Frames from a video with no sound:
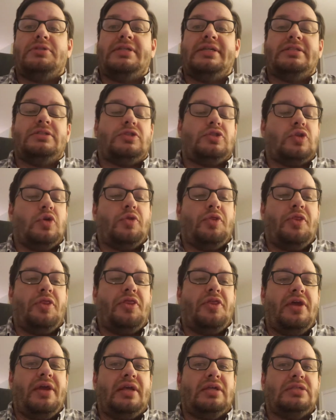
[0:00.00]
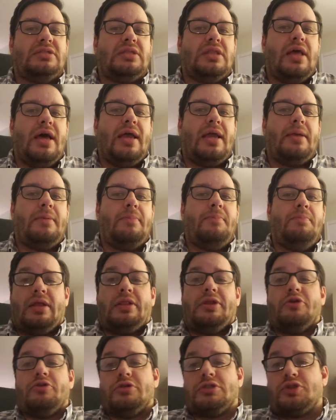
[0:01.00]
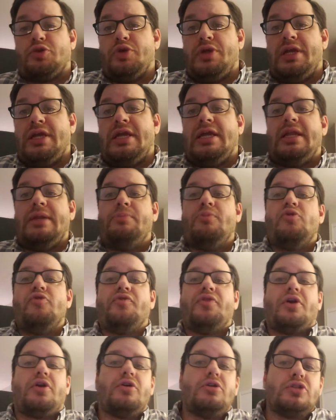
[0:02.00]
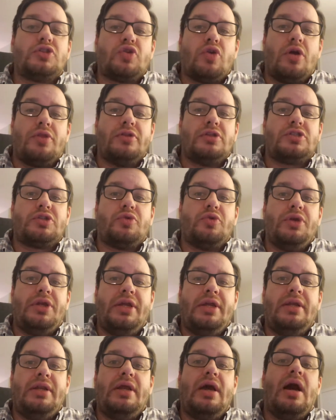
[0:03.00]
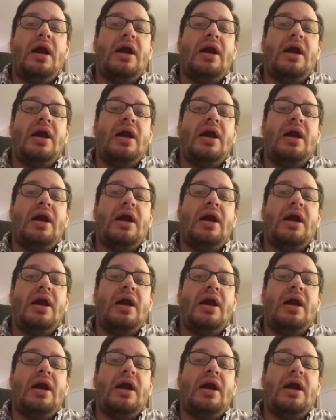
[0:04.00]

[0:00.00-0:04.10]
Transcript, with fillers: did certain things like clear the screen, move the cursor on the screen.